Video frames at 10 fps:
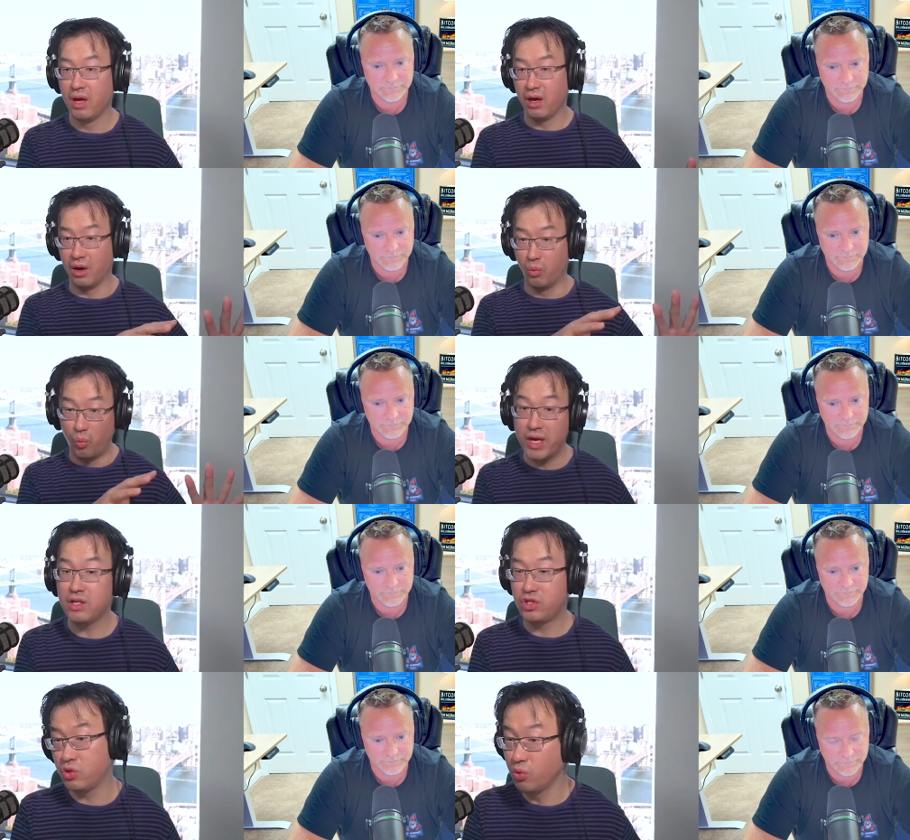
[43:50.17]
Speaker 1: Uh, we
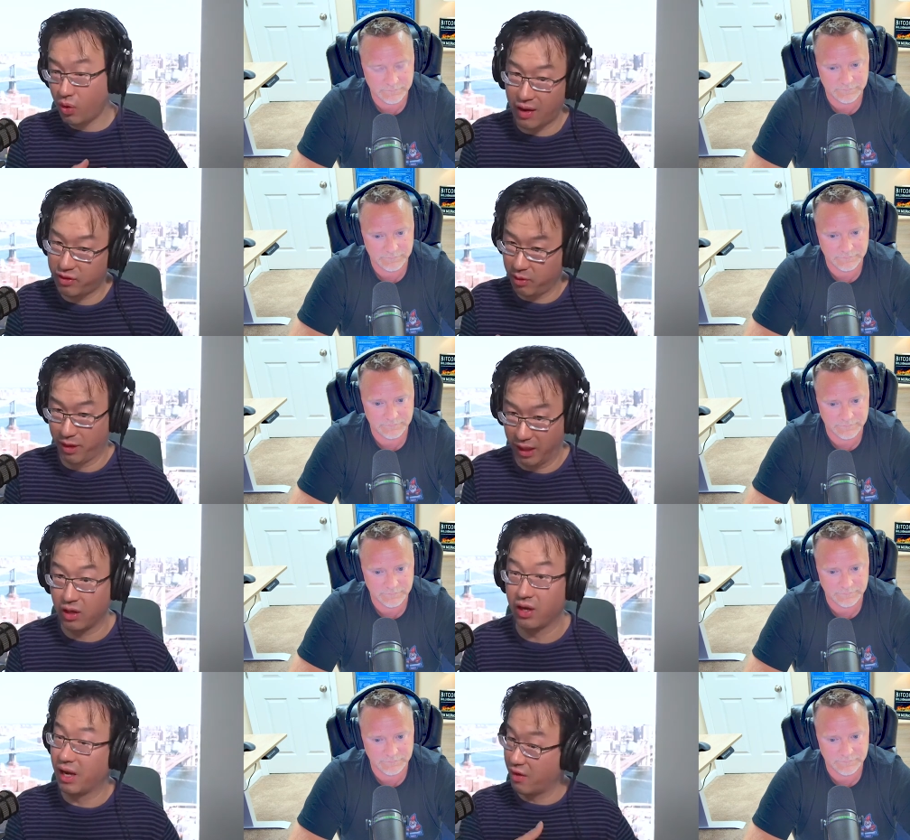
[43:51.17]
do have the ability
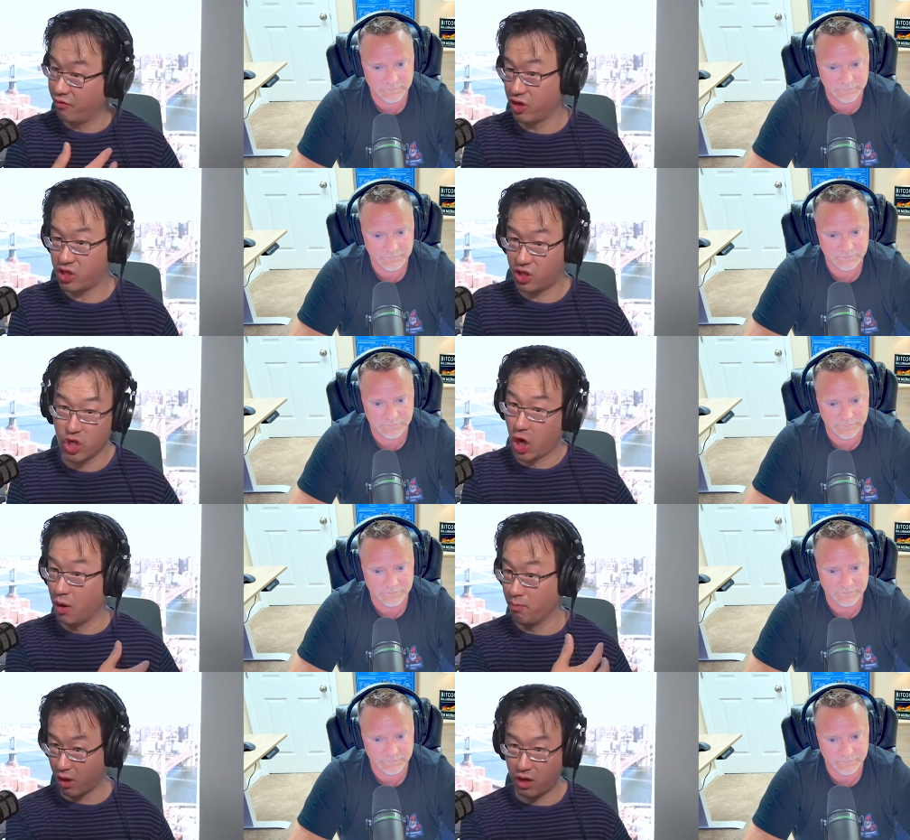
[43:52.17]
to leverage
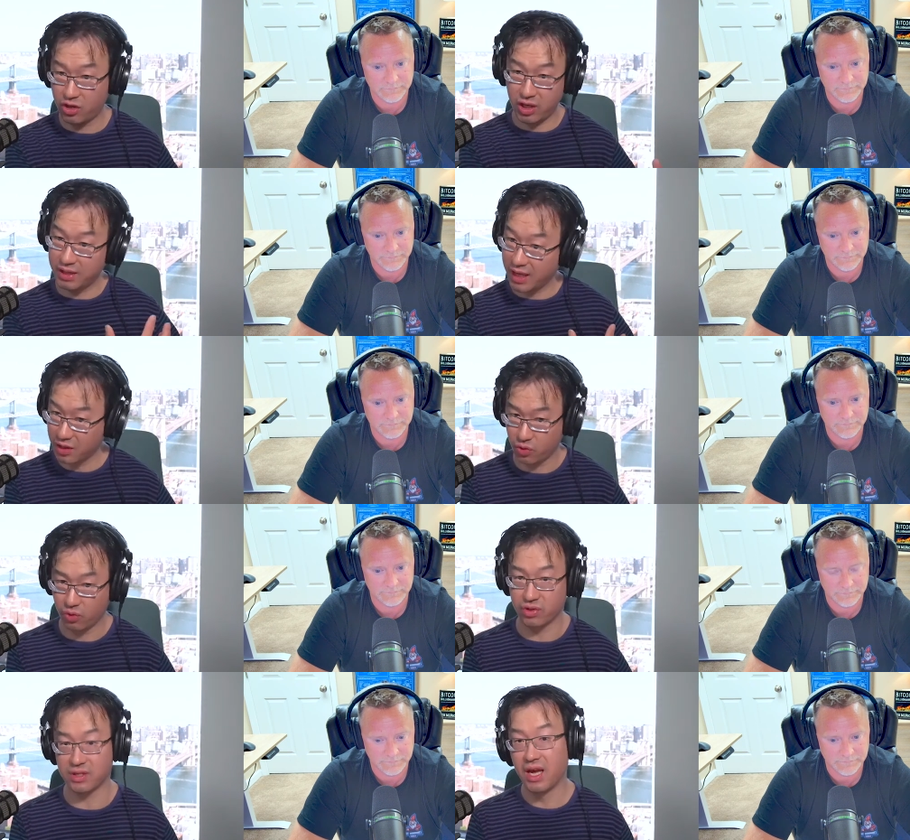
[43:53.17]
non-blockchain data
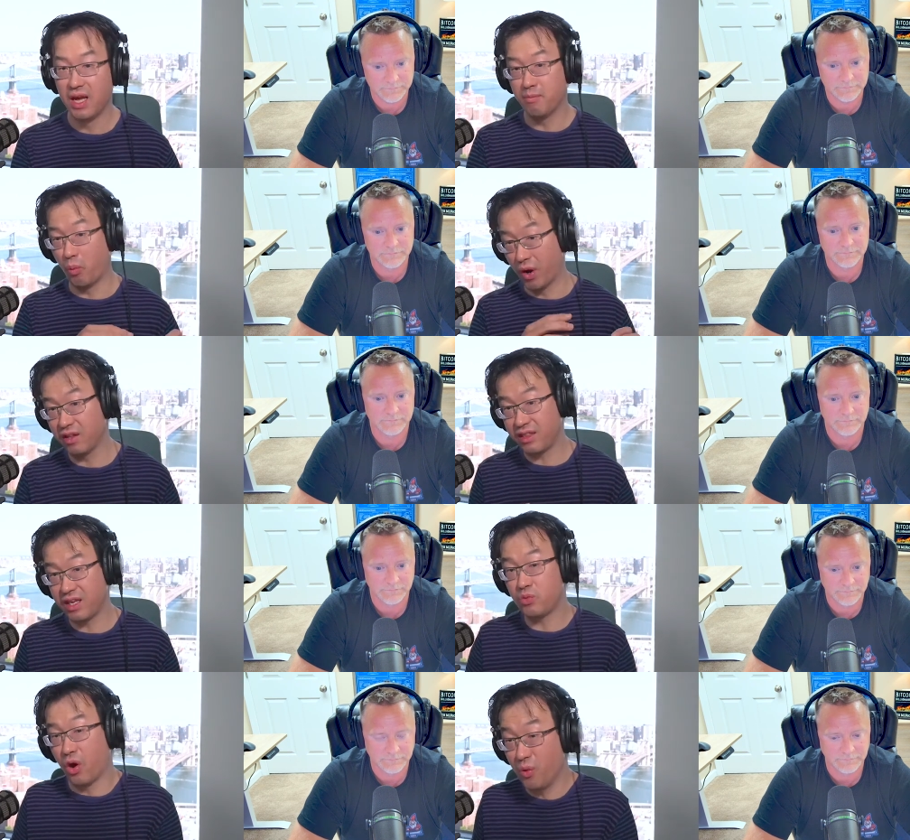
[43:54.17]
sources. But one of the
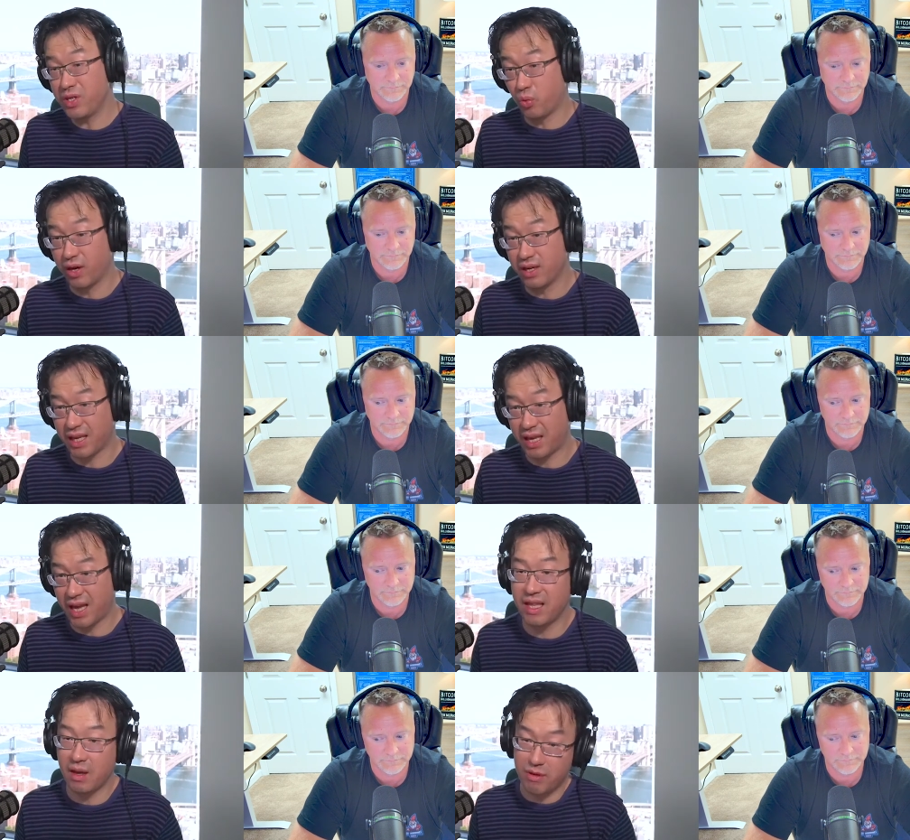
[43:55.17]
things we always want is that
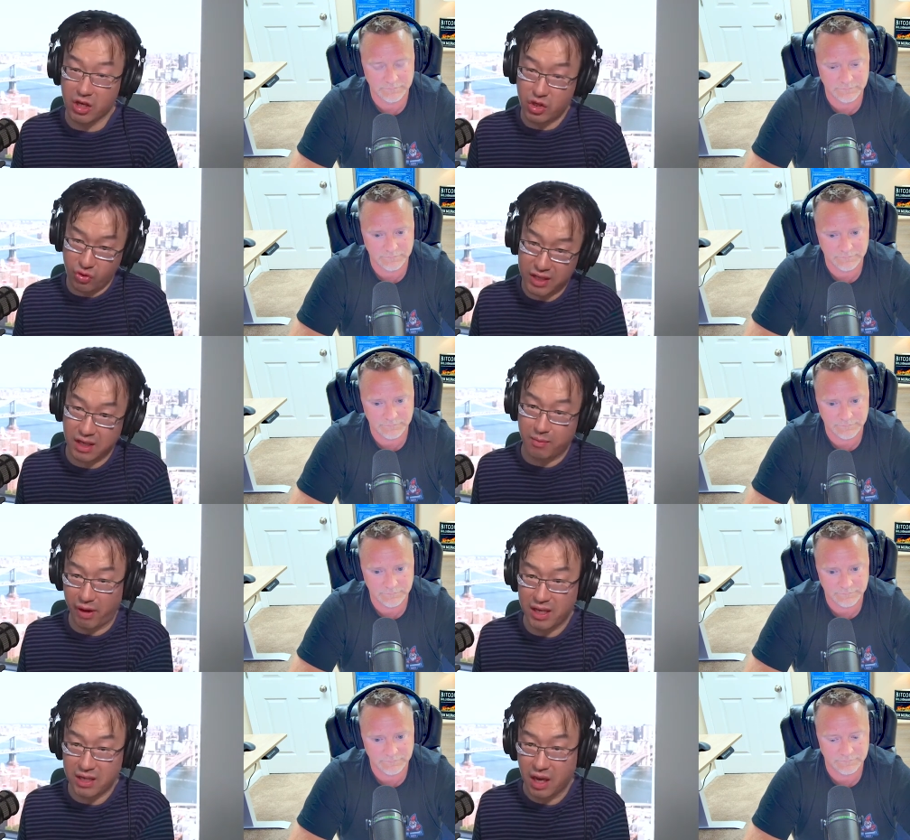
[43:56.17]
can there be a trusted
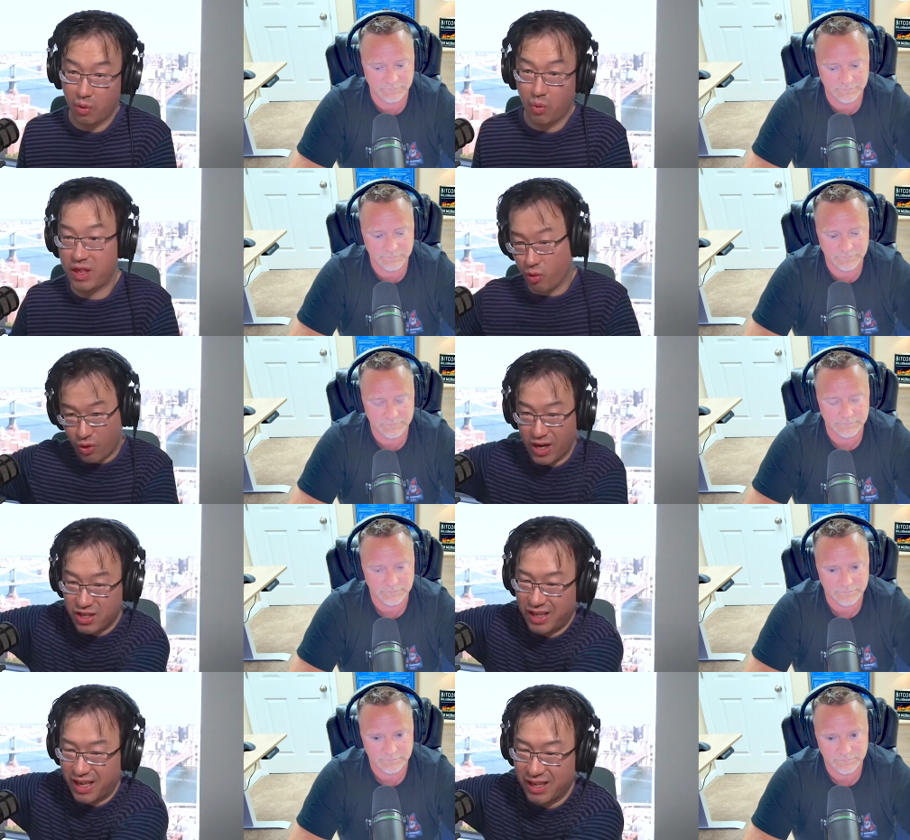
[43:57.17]
place where they will crunch
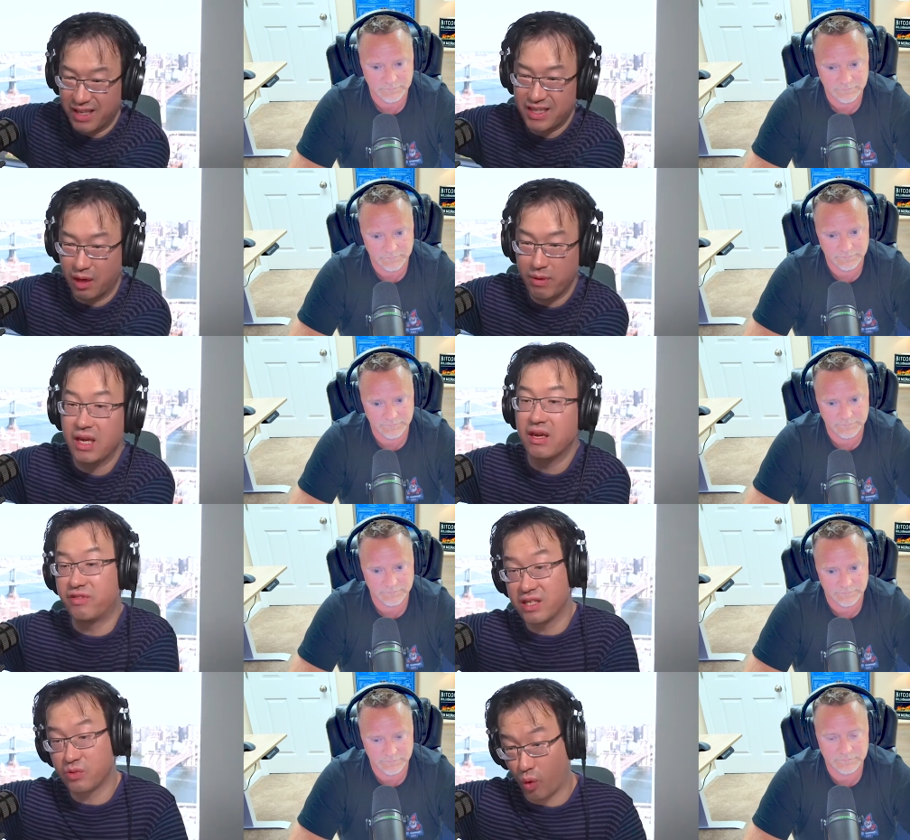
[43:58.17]
the data and tell me if
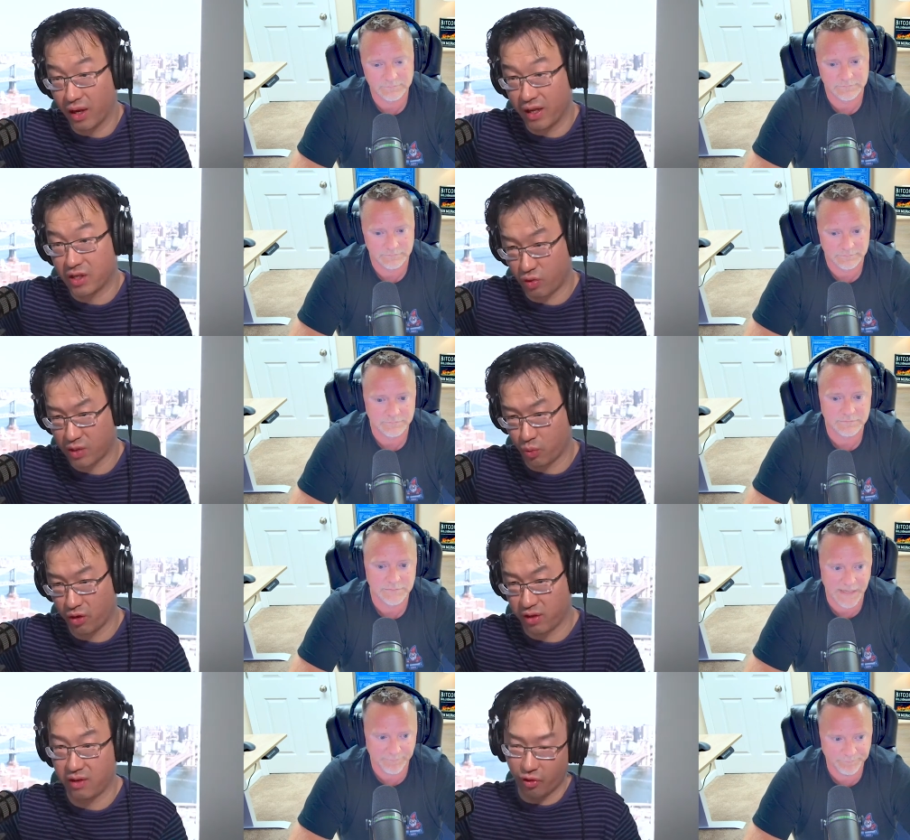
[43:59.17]
this wallet is
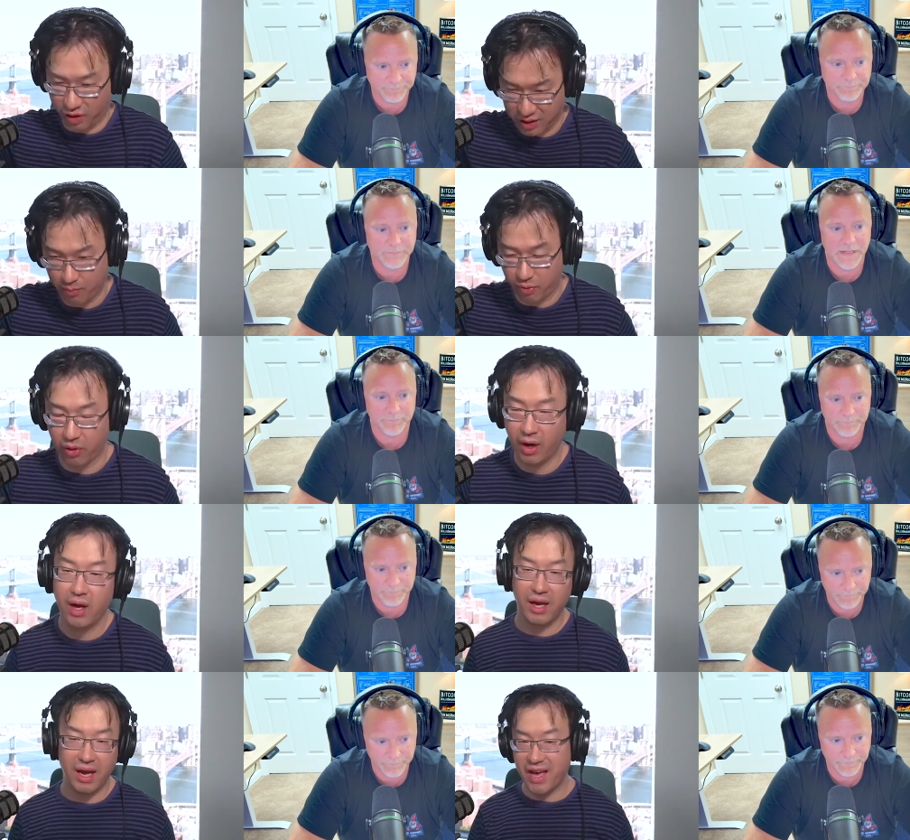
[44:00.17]
trustworthy, yep. for example. Yep.
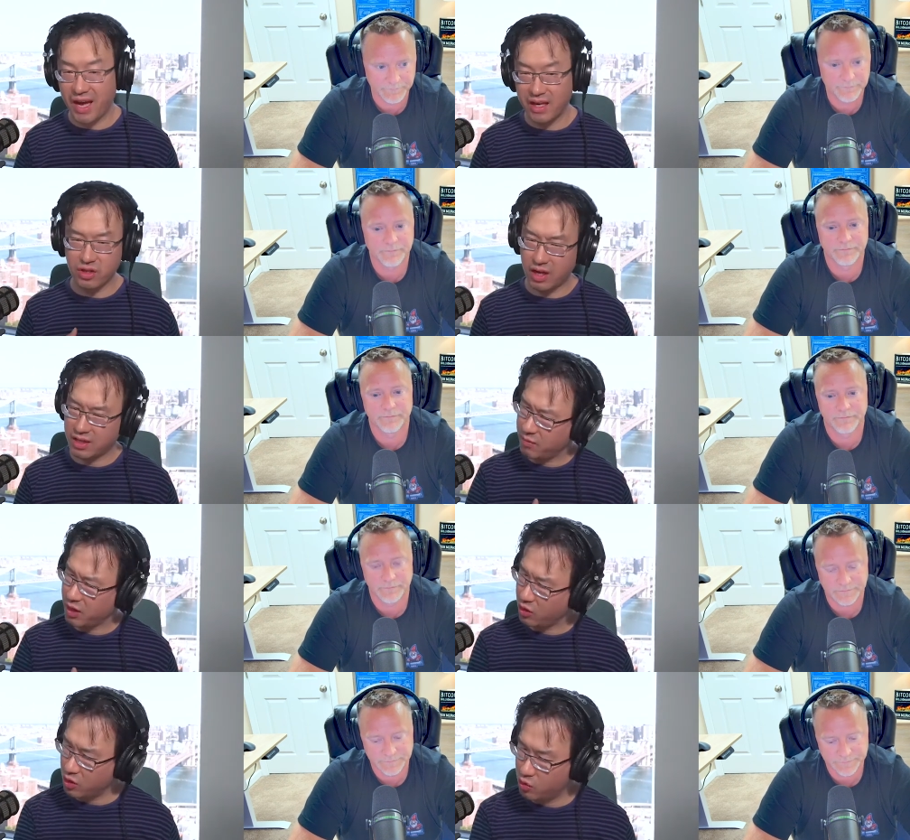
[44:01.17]
And that is not something
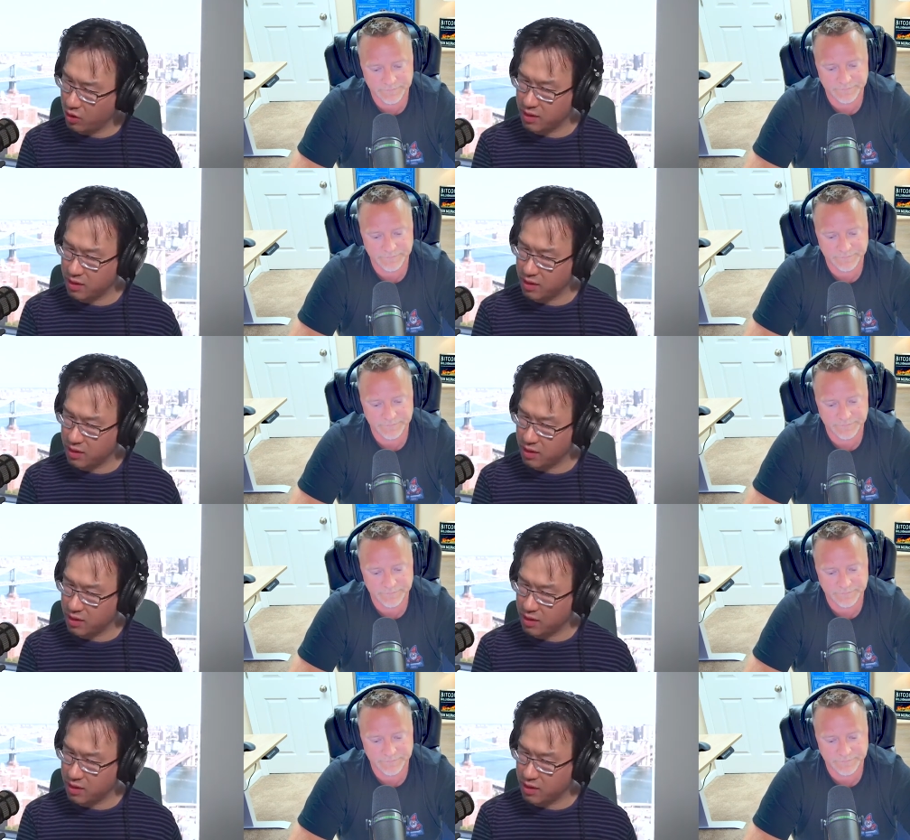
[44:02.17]
you can do on